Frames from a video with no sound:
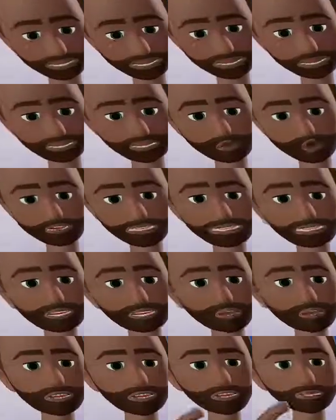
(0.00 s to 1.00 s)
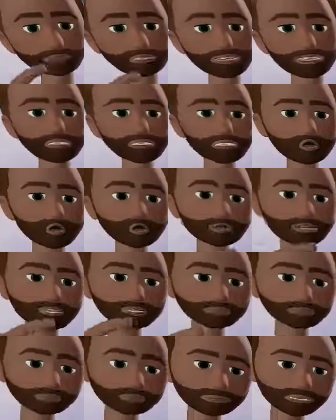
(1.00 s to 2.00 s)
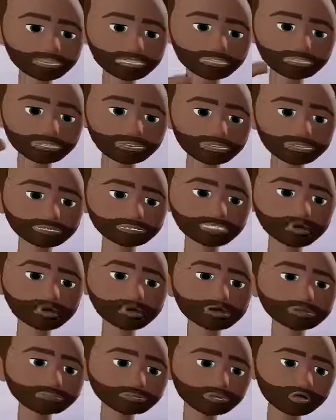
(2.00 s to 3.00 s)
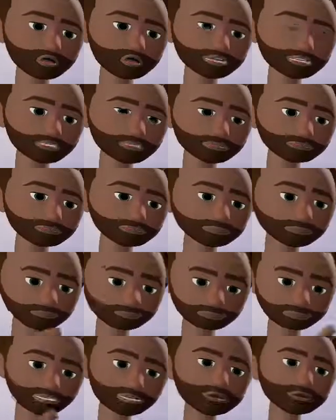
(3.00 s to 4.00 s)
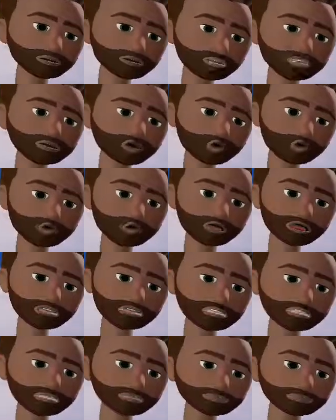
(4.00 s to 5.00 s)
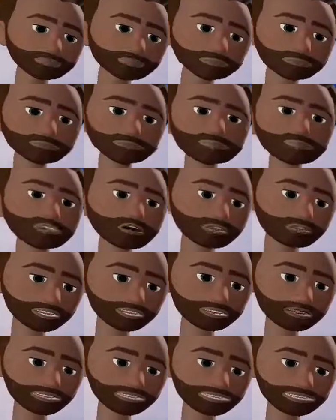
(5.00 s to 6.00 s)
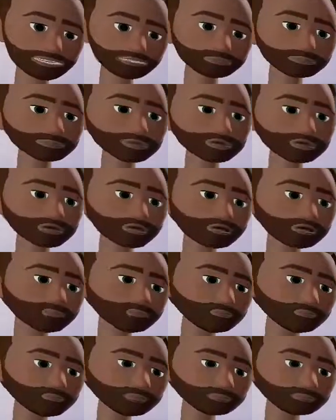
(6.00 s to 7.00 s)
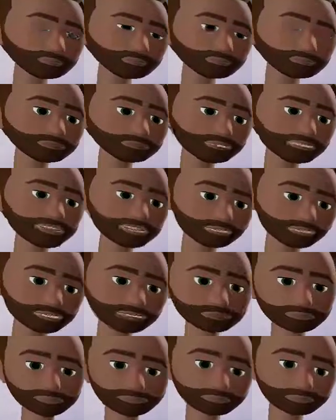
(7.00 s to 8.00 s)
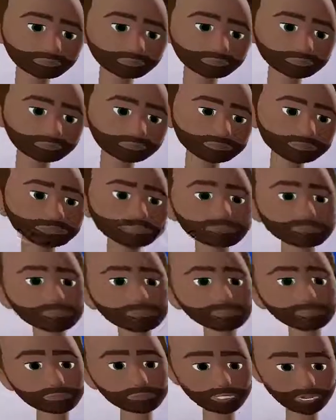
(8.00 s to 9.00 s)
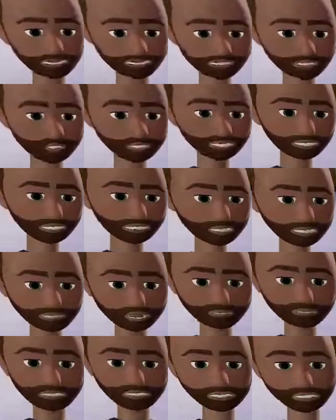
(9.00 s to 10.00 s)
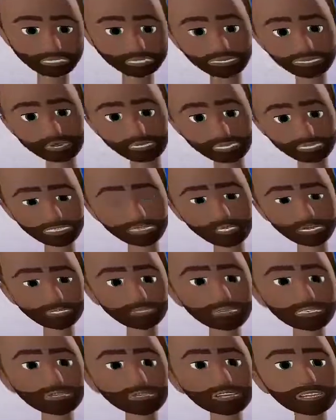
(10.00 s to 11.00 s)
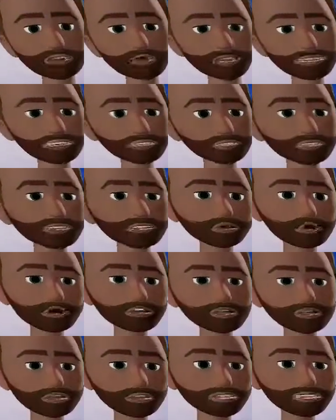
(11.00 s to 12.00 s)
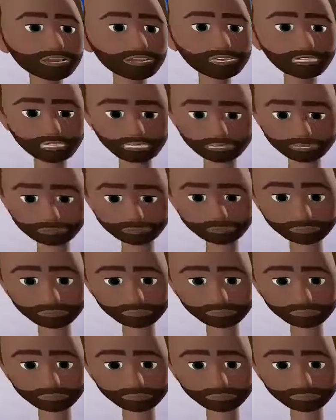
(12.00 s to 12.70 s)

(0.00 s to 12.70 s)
a Dobson unit is 0.01 millimeters thick. So 300 Dobson units would be 3 millimeters thick of ozone